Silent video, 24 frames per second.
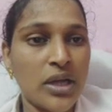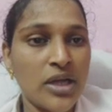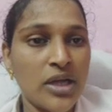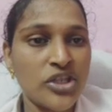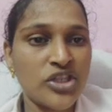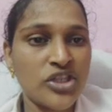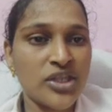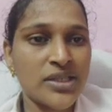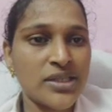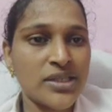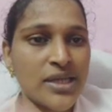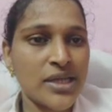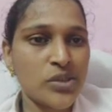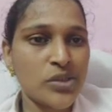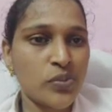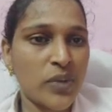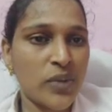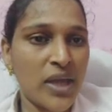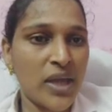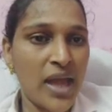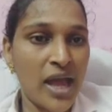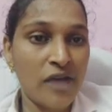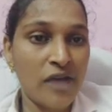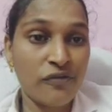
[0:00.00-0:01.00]
just as we
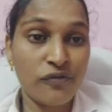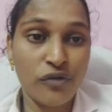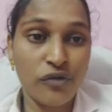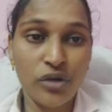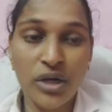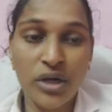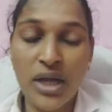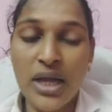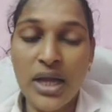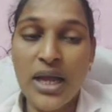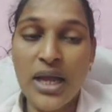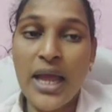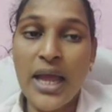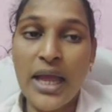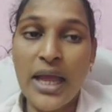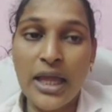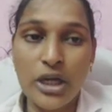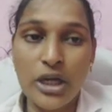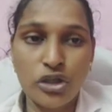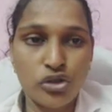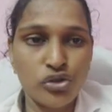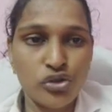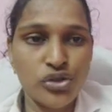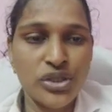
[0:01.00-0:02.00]
have for
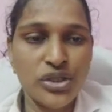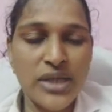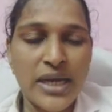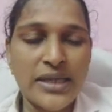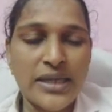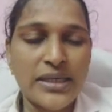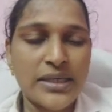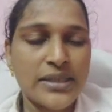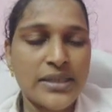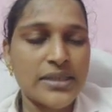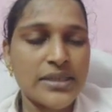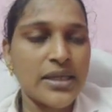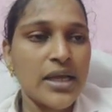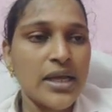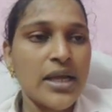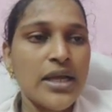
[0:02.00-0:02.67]
electrostatics.